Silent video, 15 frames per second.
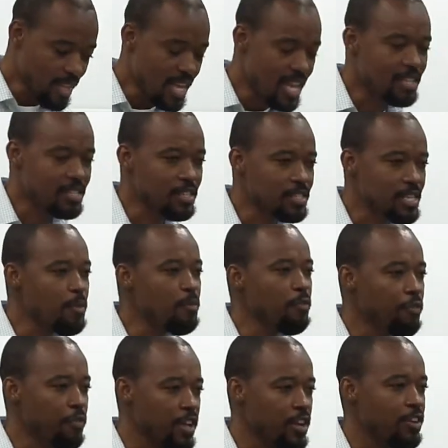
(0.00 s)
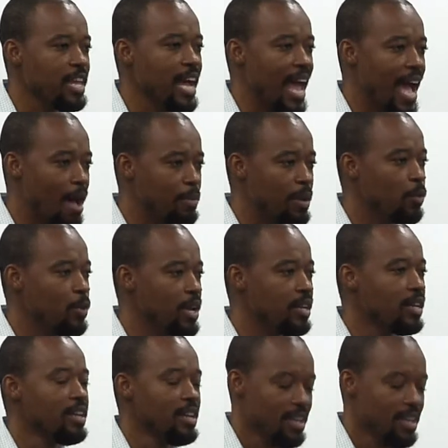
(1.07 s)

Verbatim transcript: it's the same fear that happened when